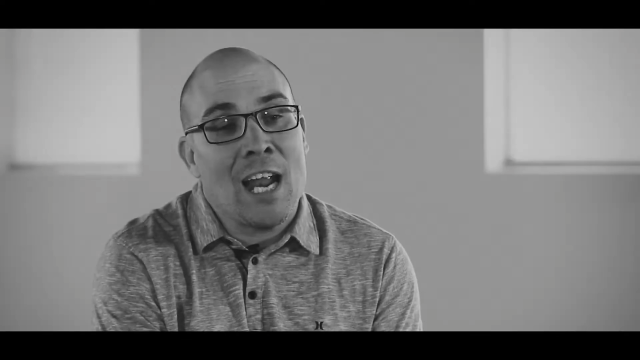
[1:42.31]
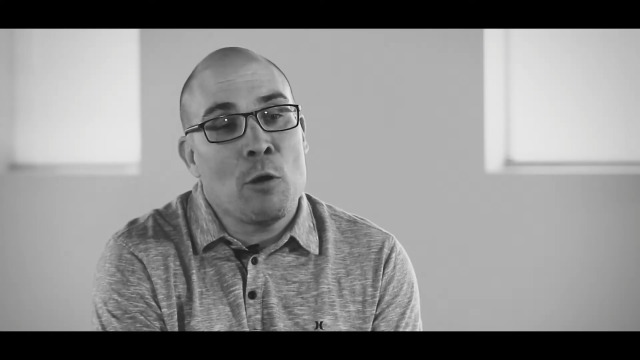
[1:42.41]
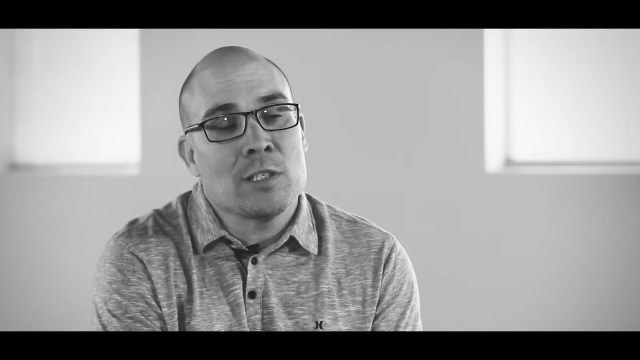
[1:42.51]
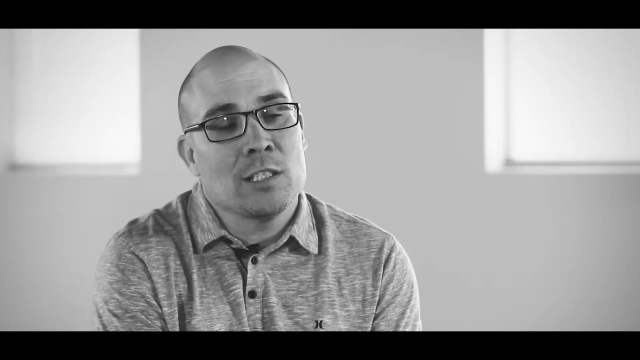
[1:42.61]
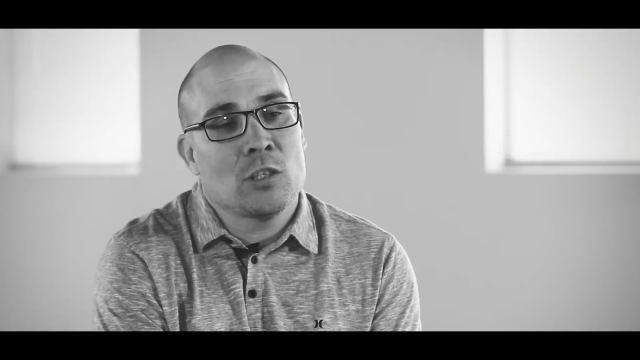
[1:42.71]
I
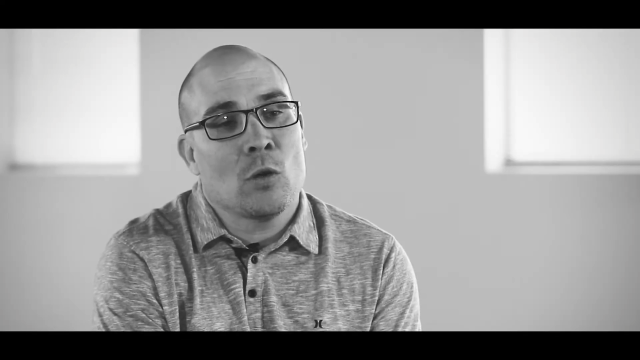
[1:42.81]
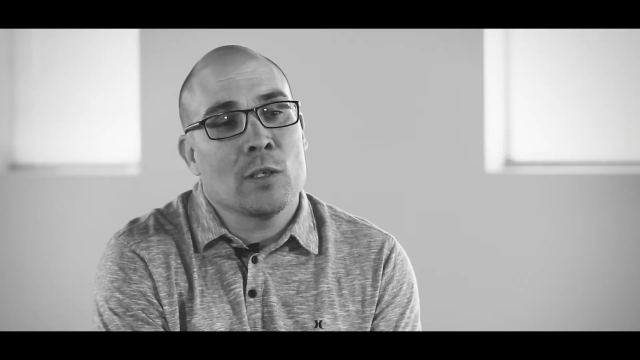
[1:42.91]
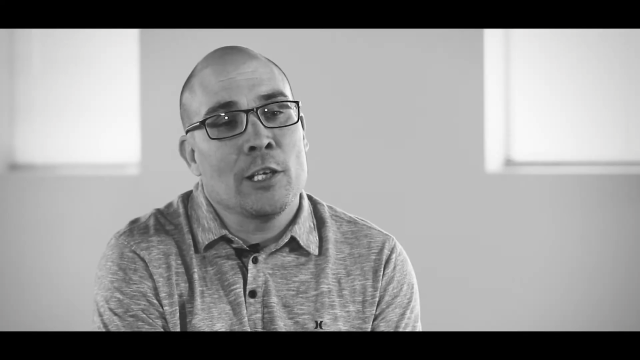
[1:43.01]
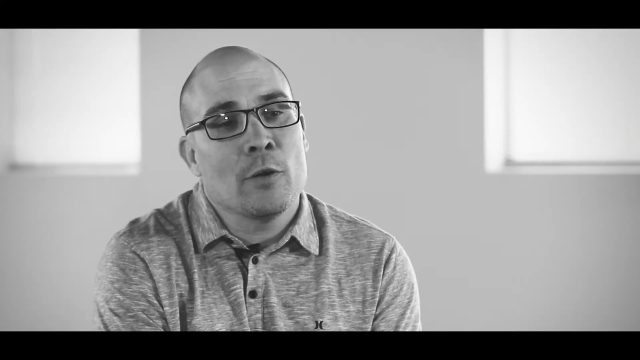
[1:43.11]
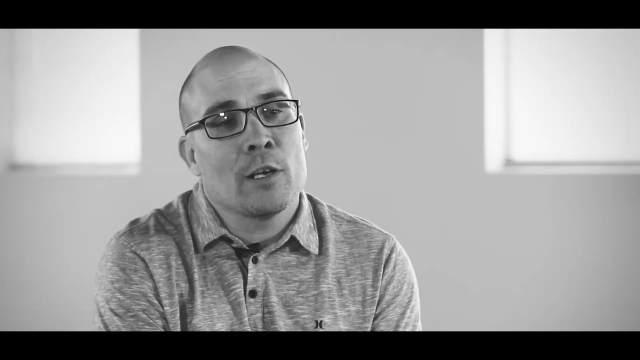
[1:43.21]
was in
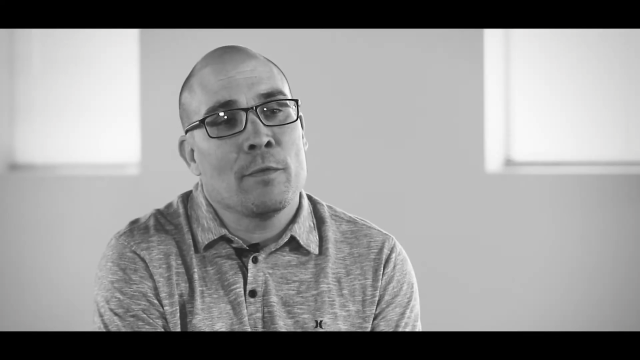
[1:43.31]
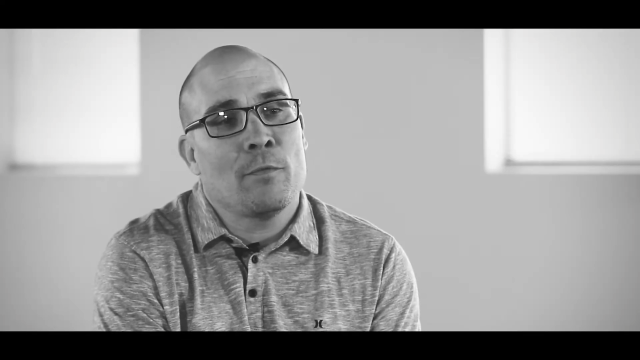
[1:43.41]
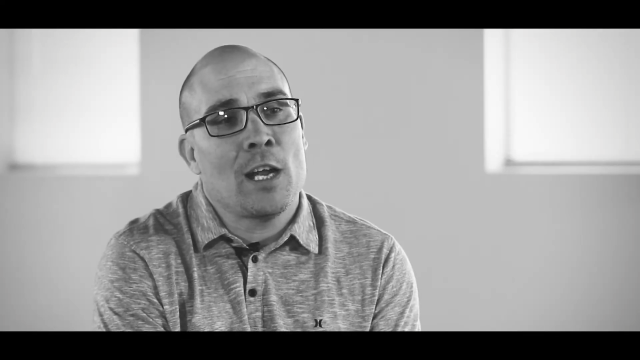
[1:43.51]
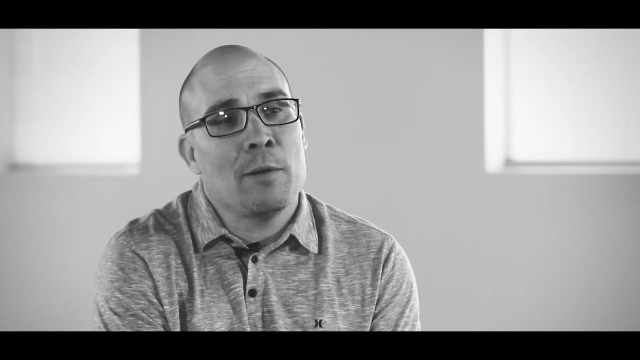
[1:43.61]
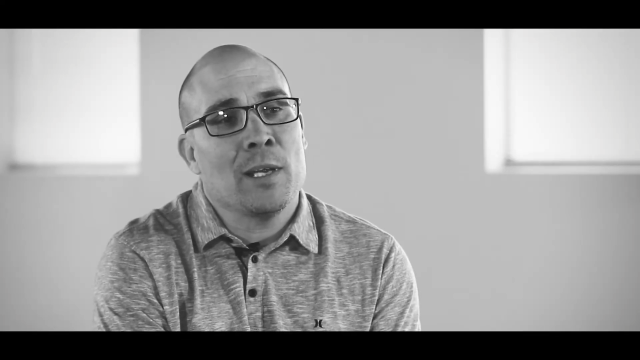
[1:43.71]
solitary
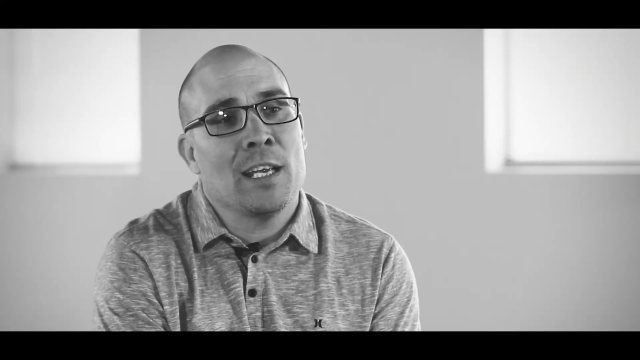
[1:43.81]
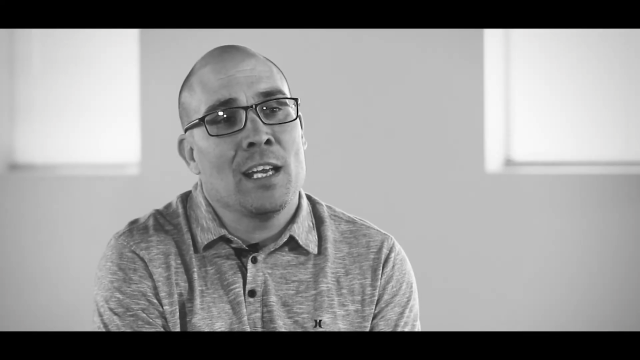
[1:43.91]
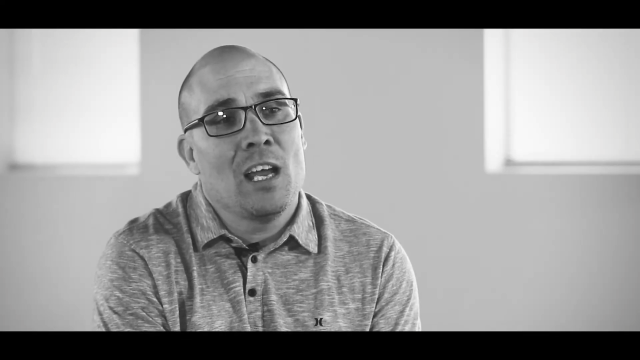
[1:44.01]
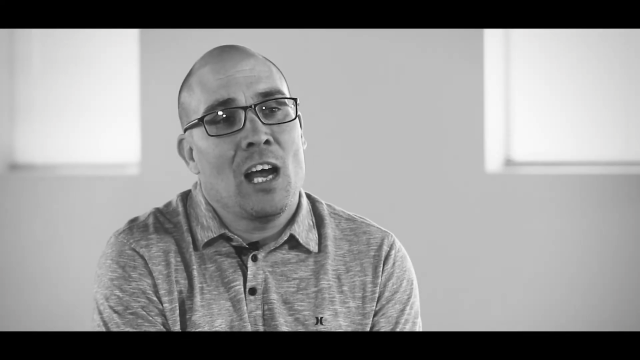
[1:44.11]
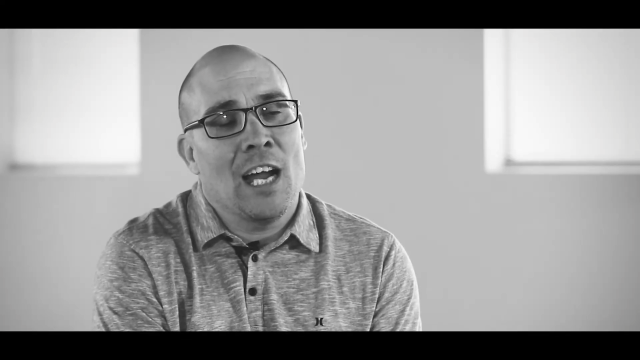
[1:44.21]
confinement,
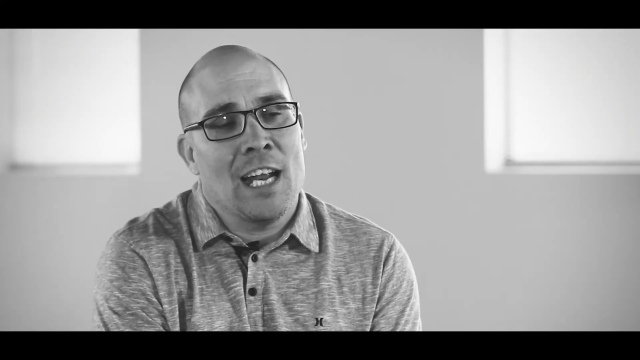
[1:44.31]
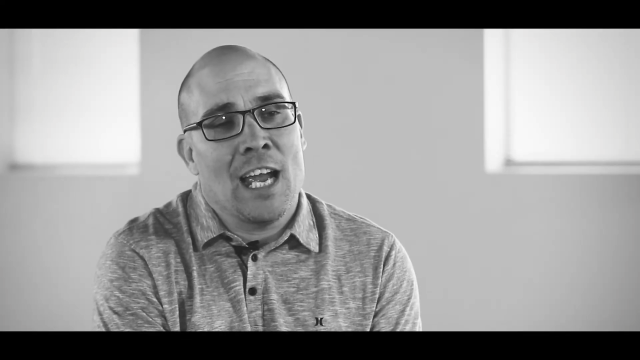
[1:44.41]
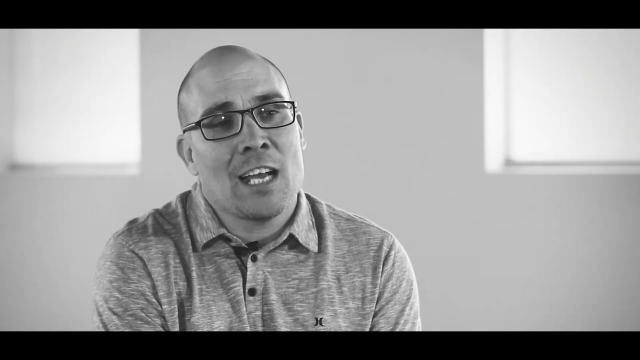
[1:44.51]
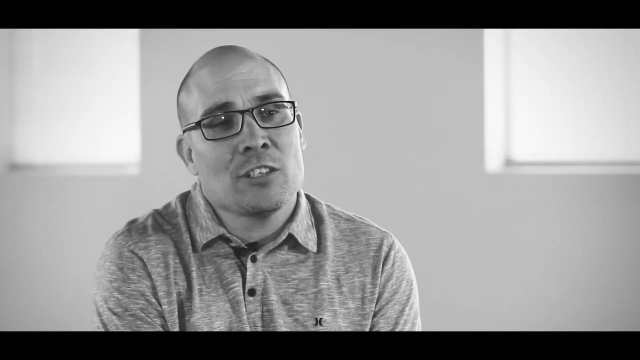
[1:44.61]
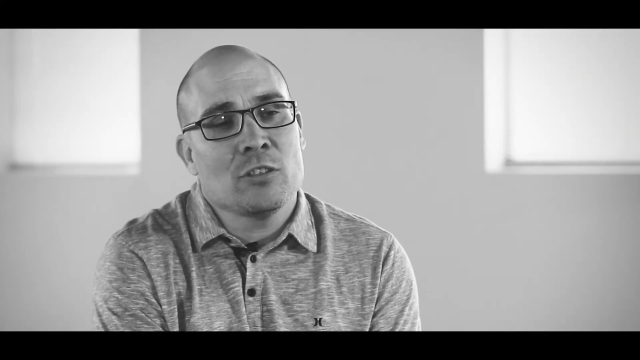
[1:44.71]
I
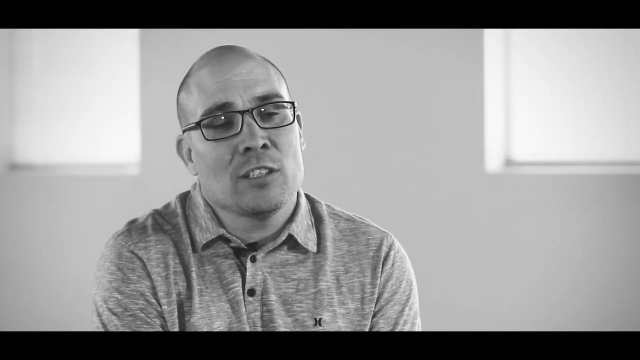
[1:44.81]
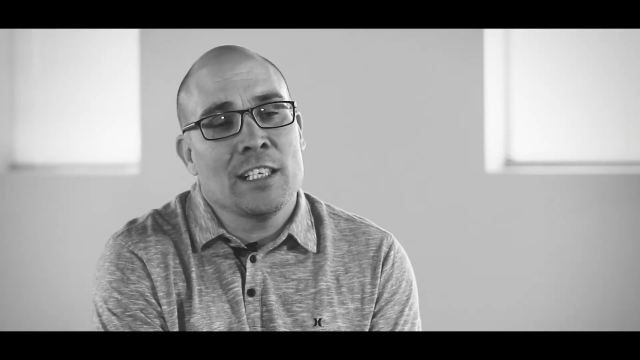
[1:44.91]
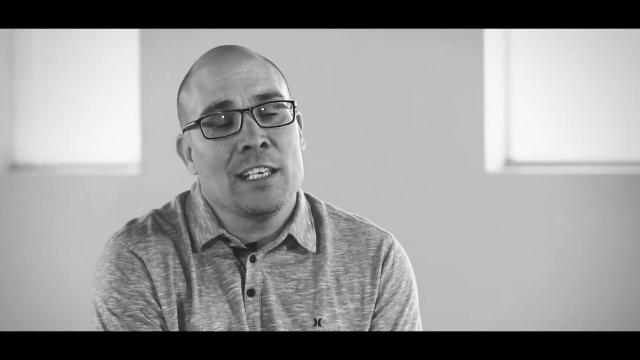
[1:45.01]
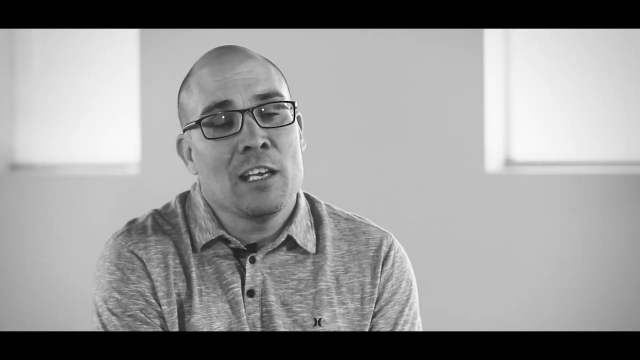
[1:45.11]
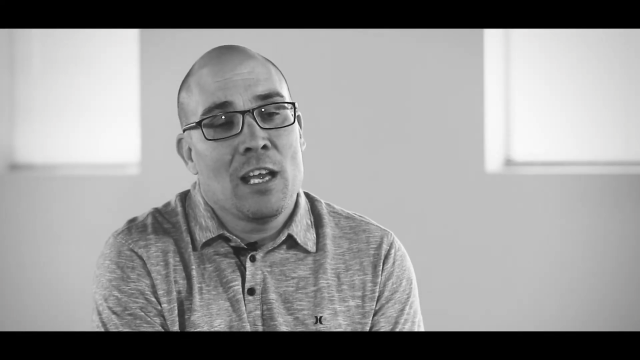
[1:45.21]

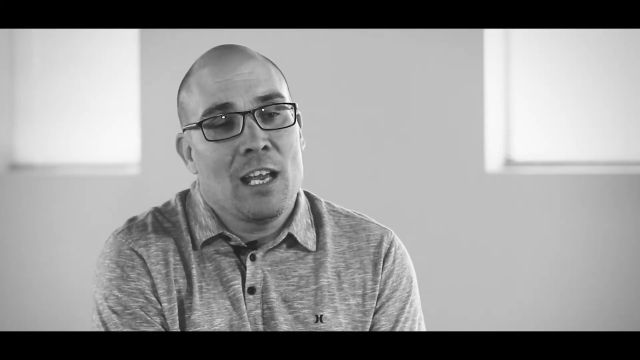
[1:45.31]
actually